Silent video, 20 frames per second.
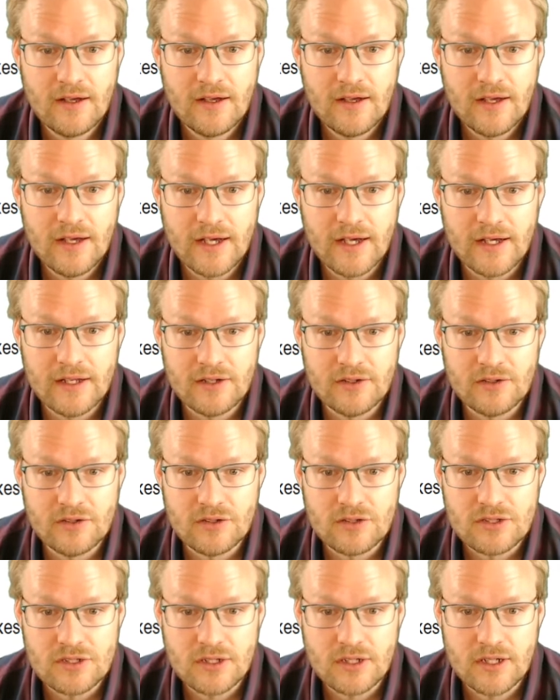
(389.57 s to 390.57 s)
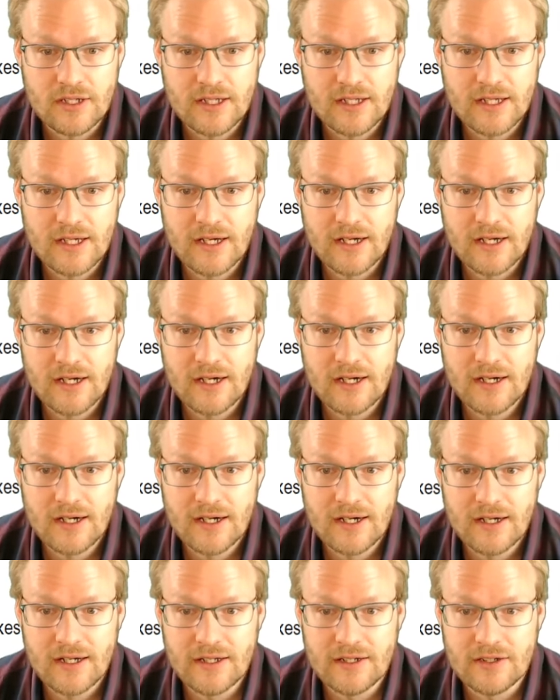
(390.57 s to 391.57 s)
and here
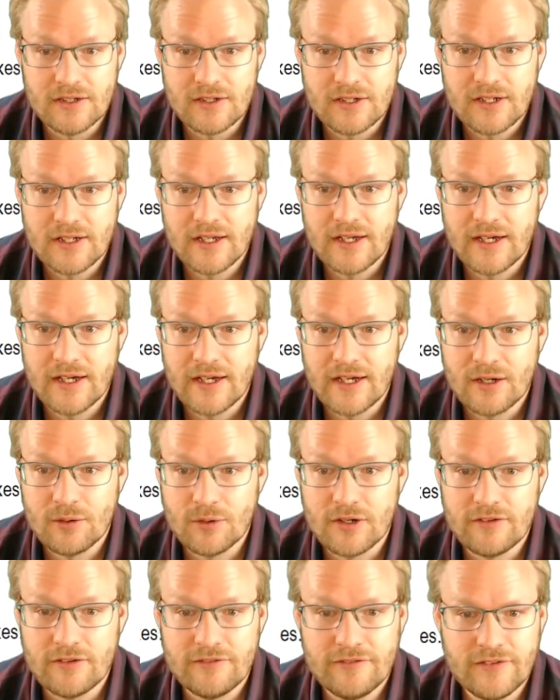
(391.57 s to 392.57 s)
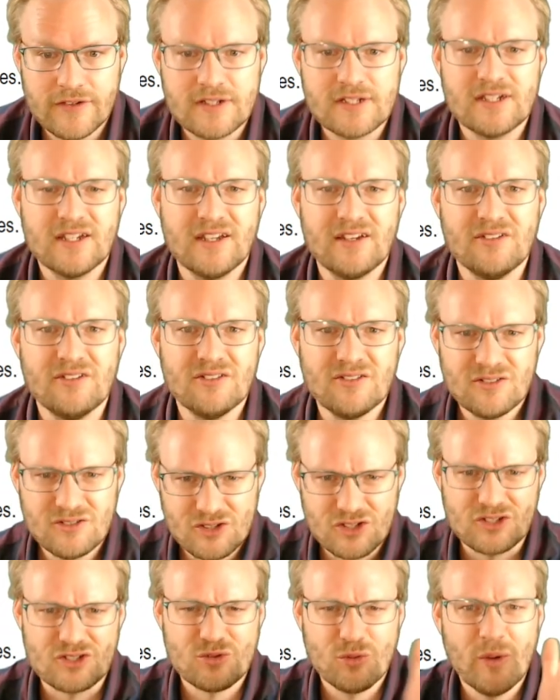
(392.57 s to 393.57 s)
and here and would have fitted in
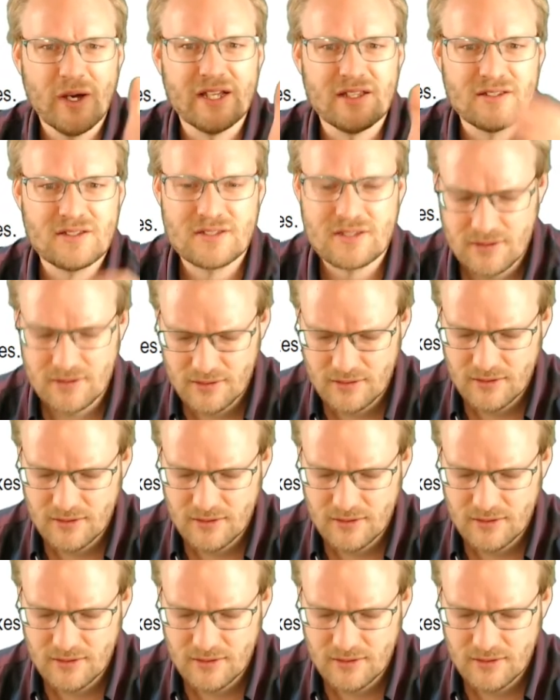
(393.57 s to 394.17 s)
just once.